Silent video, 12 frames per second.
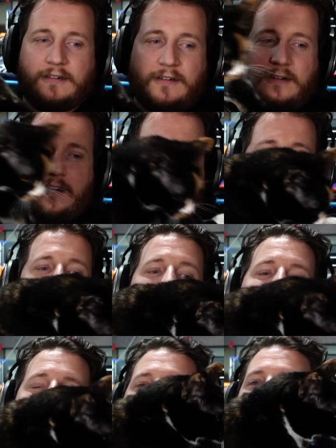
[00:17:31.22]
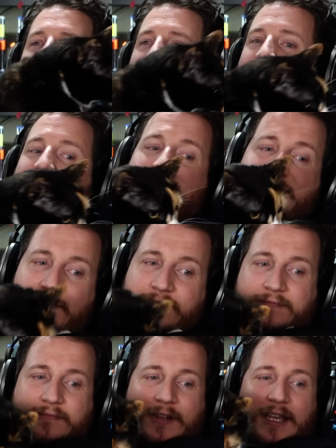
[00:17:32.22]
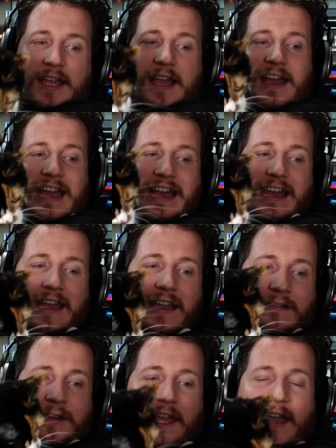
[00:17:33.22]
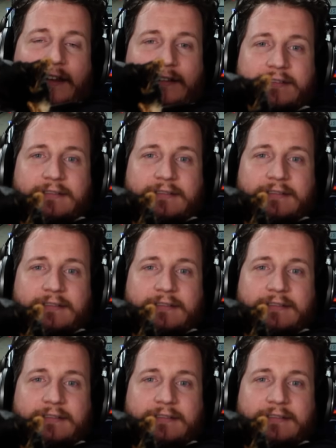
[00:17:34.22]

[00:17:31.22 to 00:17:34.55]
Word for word: Oh, we have a cat. We have a cat.